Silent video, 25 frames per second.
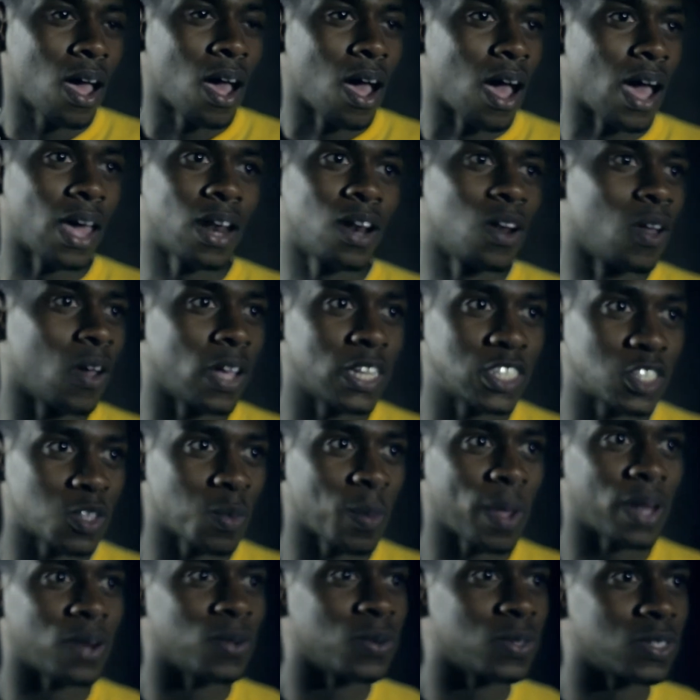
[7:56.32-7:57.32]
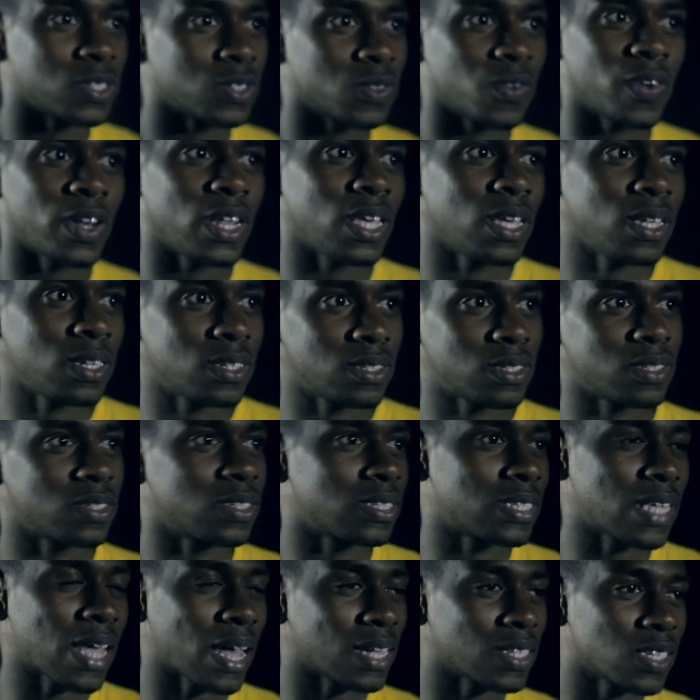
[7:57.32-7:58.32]
I had a lot of instrumentals already
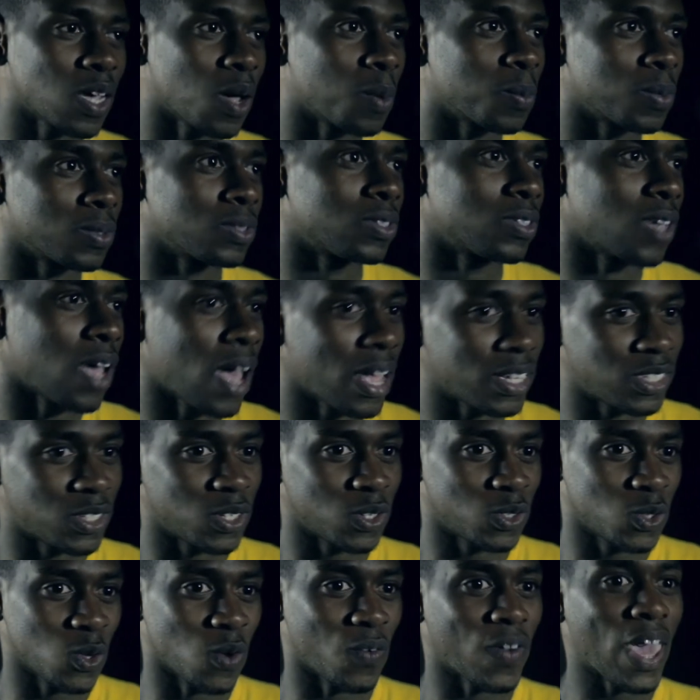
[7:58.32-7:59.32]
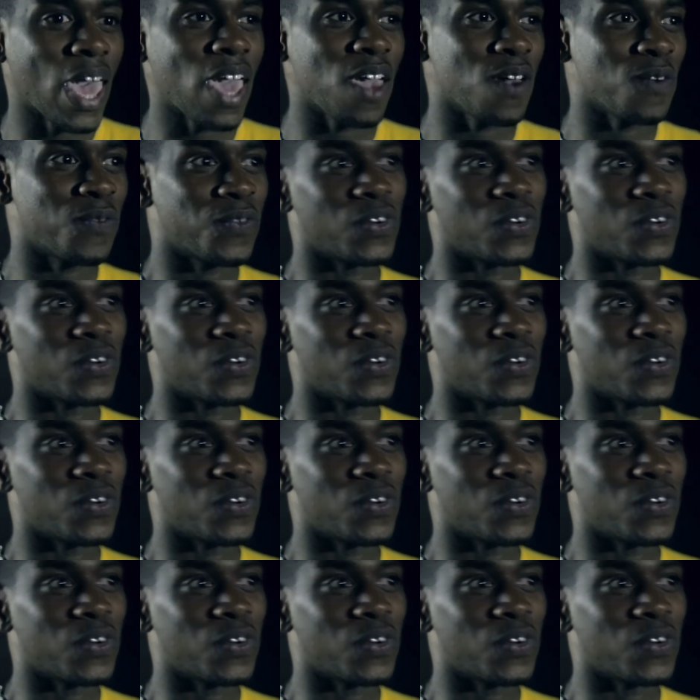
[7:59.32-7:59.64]
stacked up, because I had to sort of cater